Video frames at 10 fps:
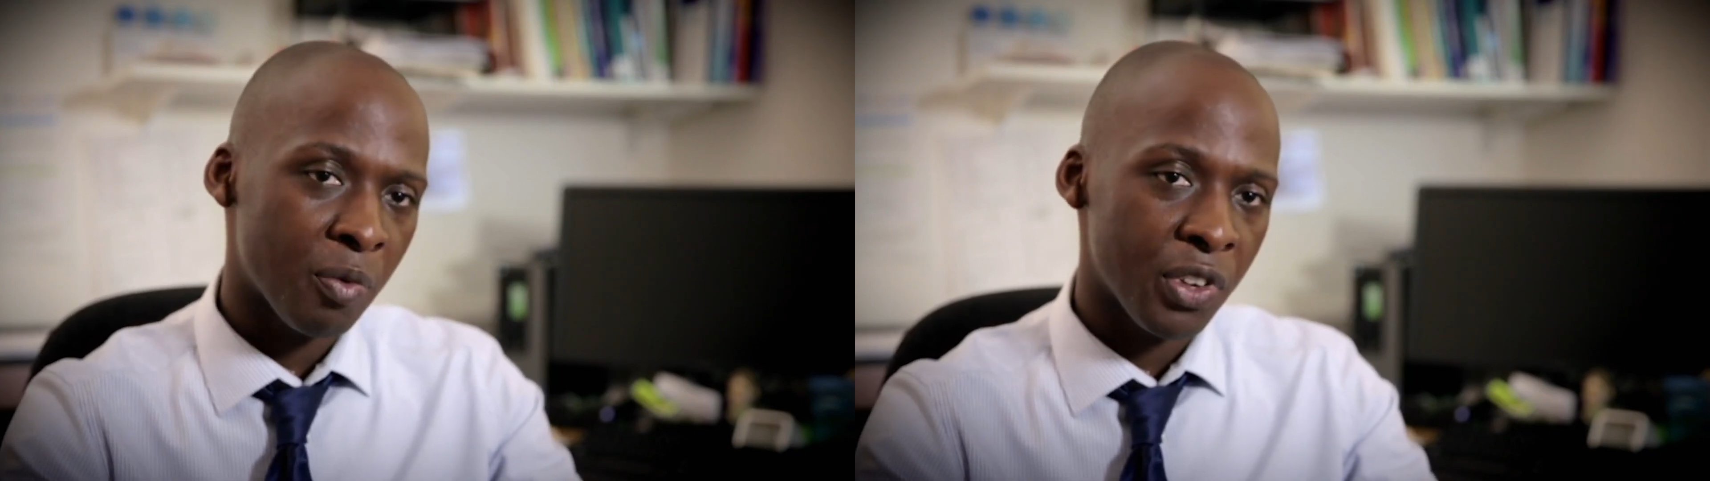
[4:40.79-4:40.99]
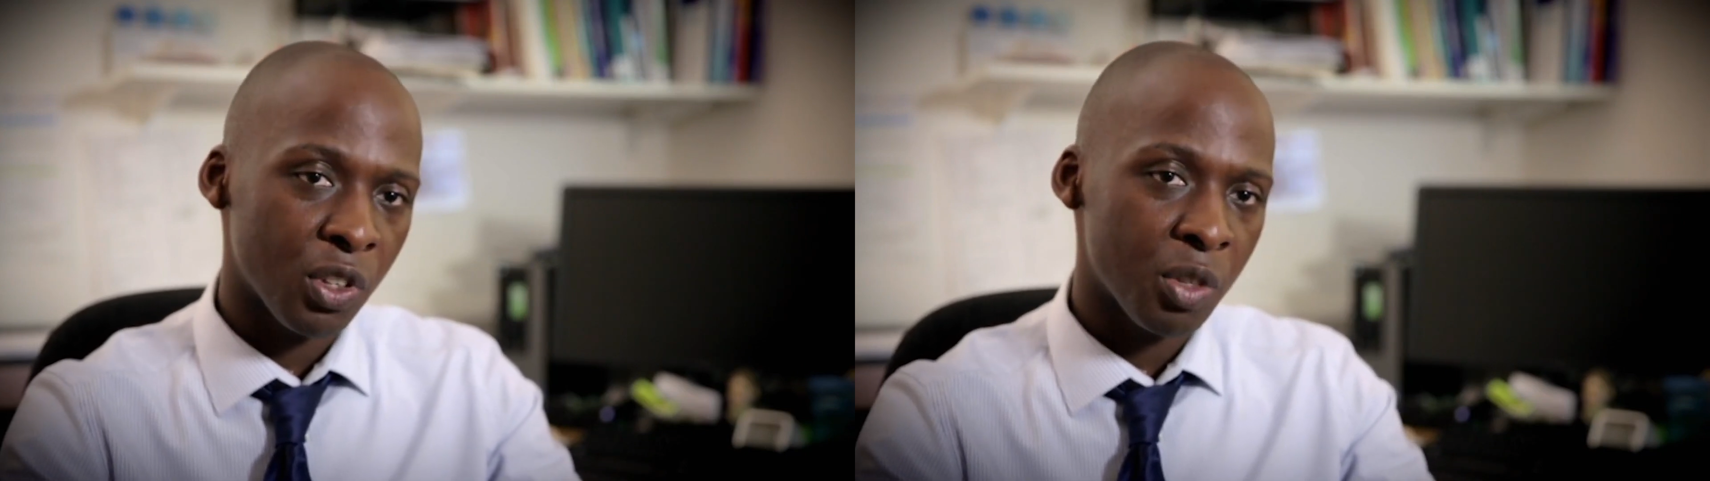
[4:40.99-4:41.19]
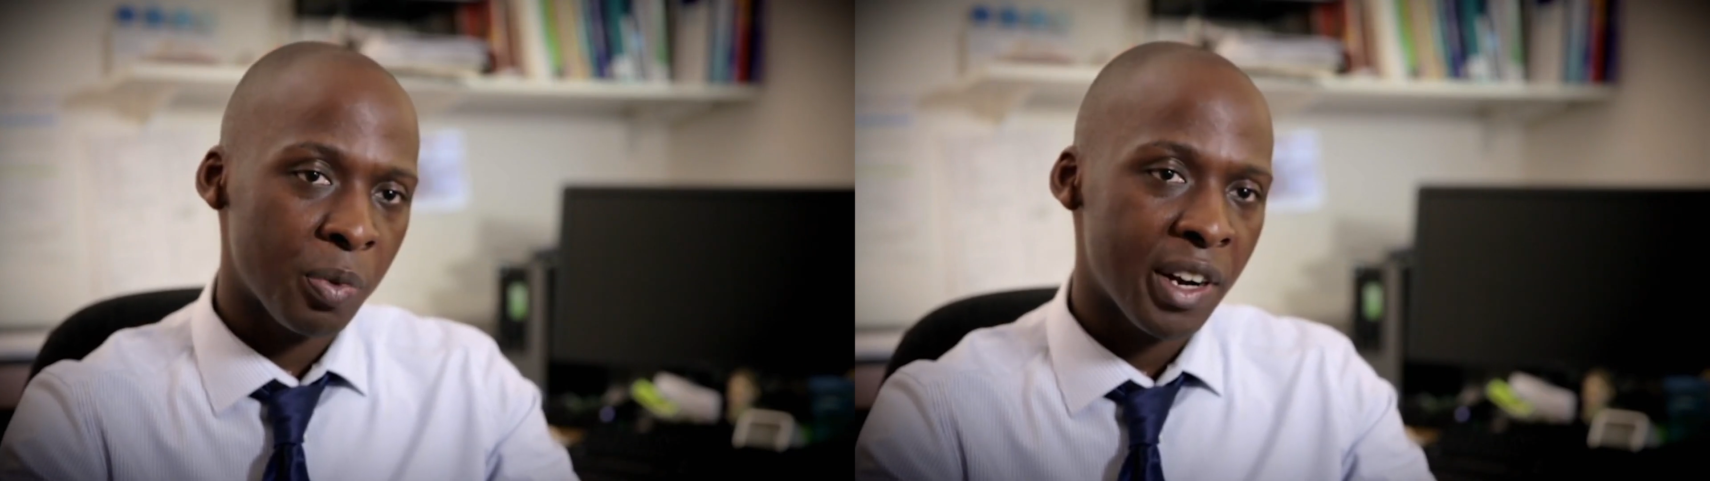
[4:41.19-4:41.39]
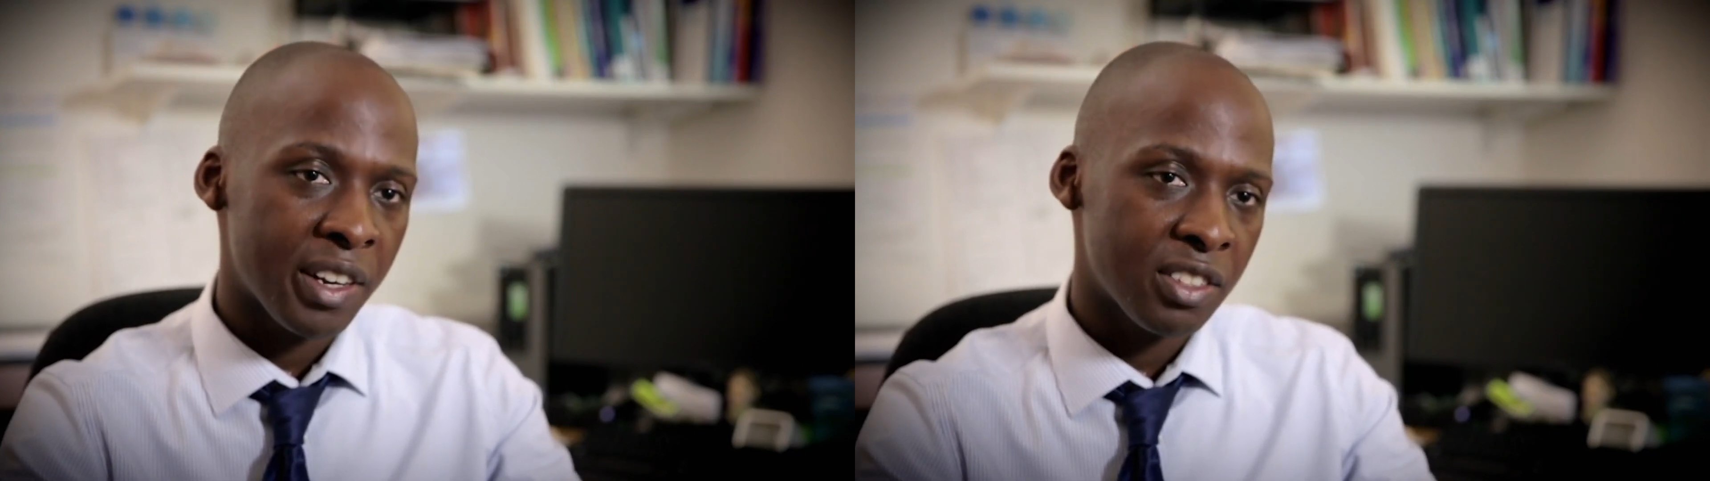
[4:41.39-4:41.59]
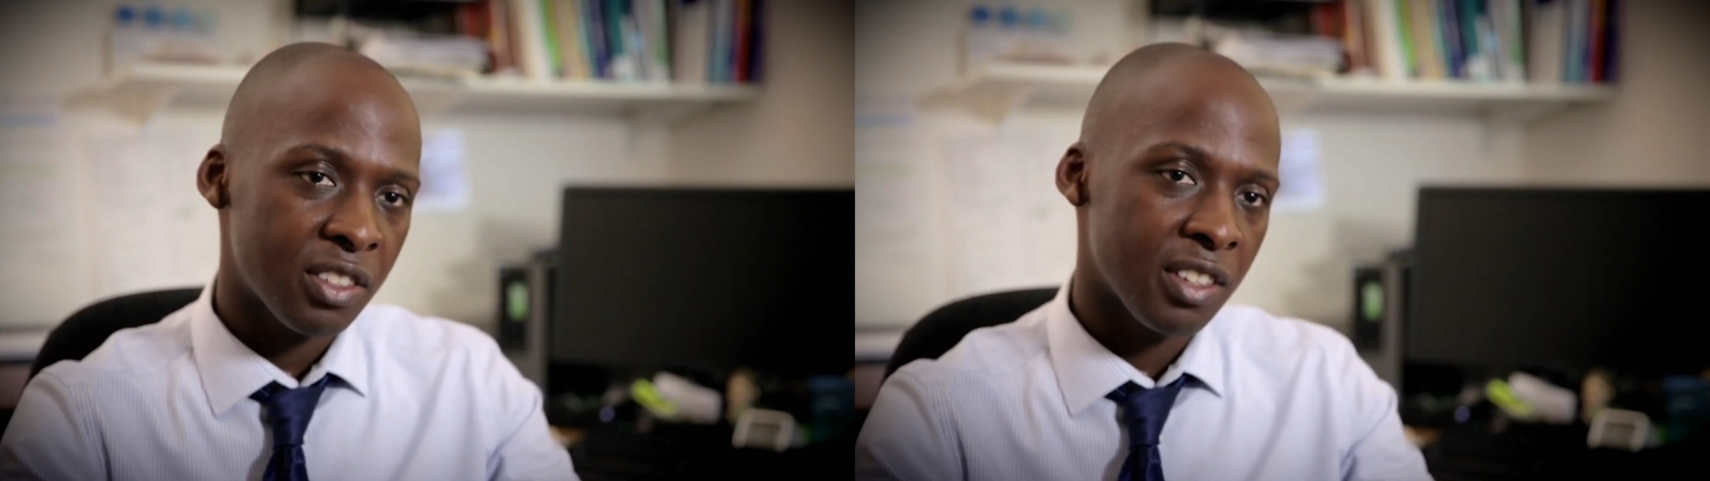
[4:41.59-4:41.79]
feel
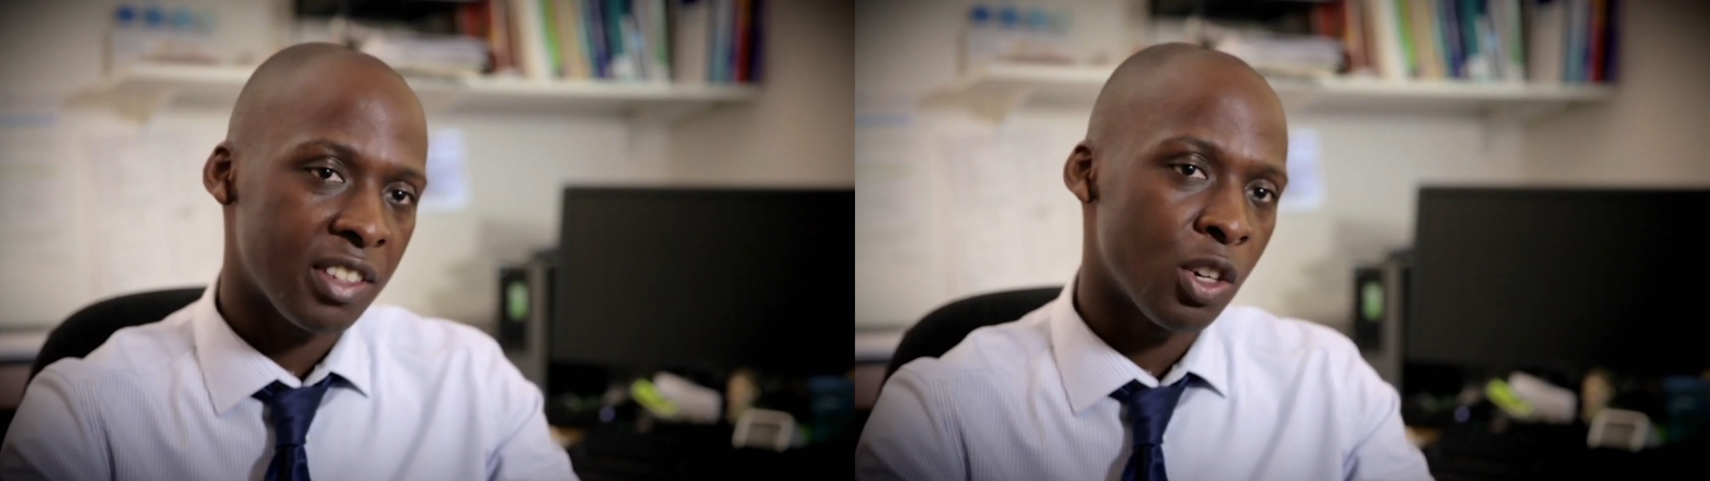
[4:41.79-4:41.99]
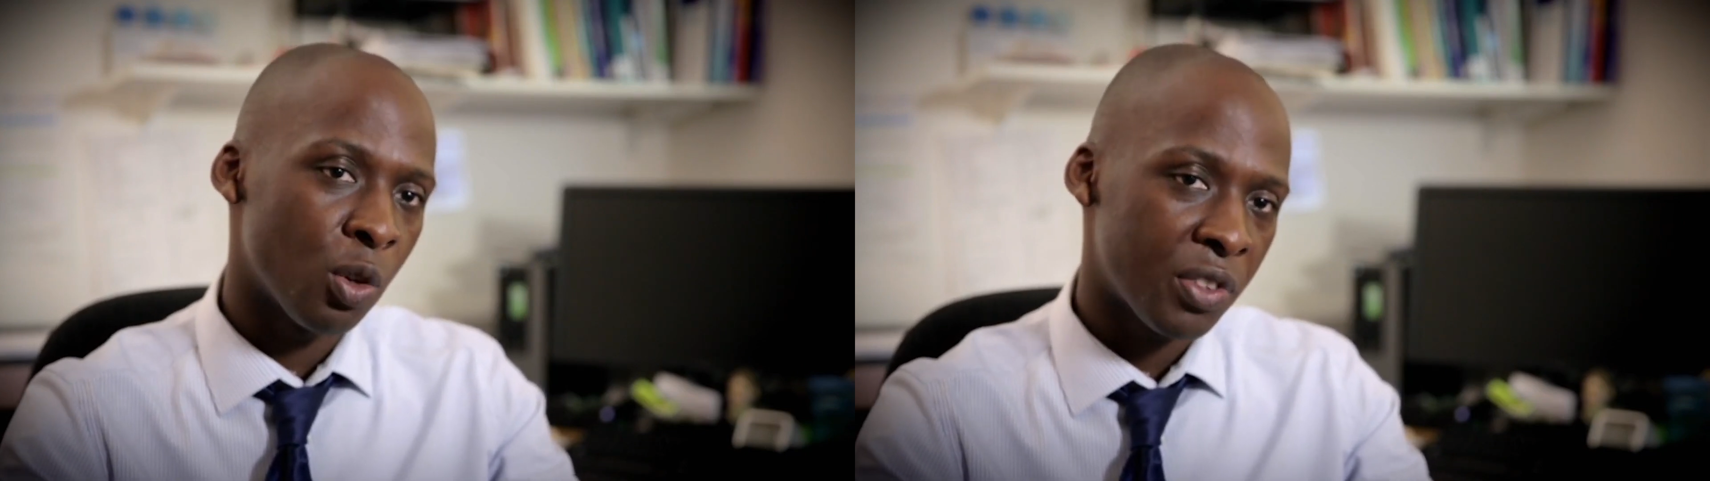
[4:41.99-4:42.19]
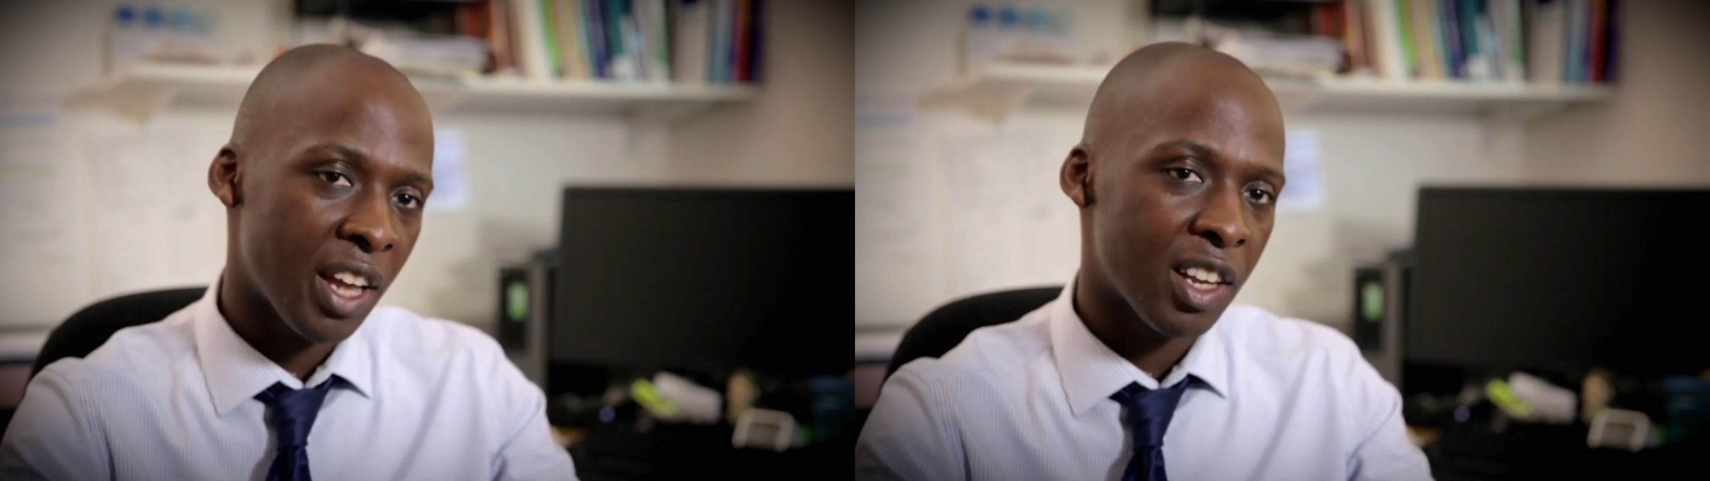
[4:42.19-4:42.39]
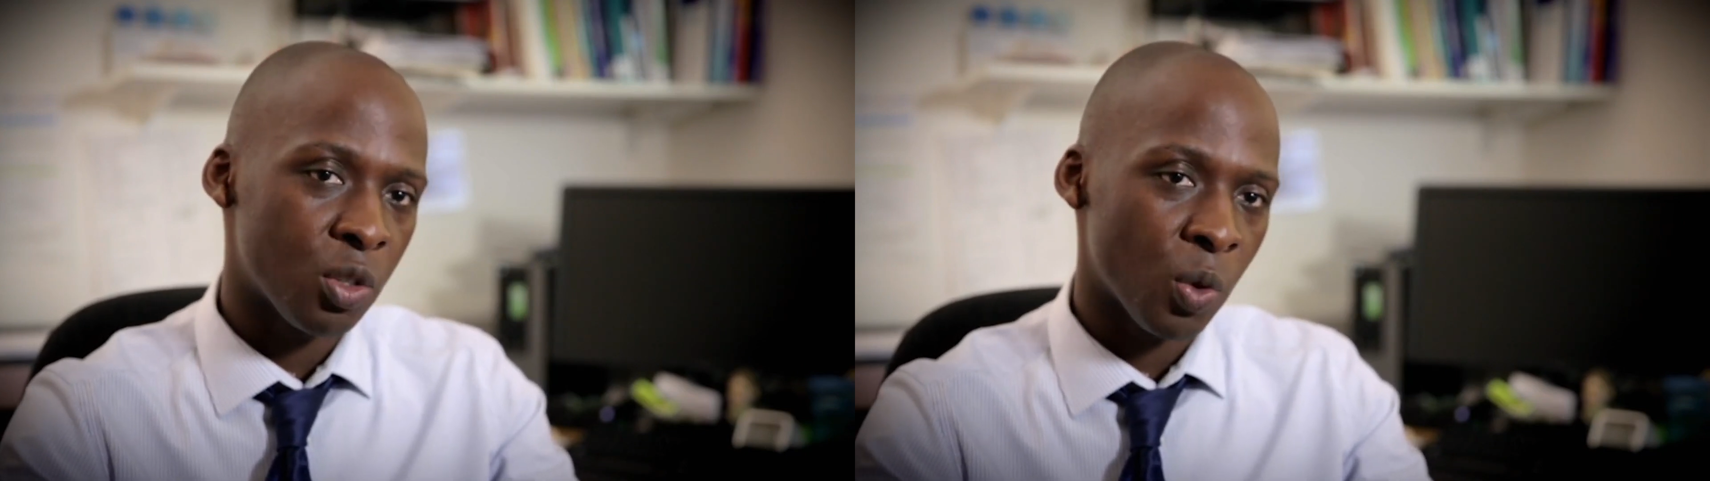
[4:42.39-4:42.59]
depressed, to deal with that as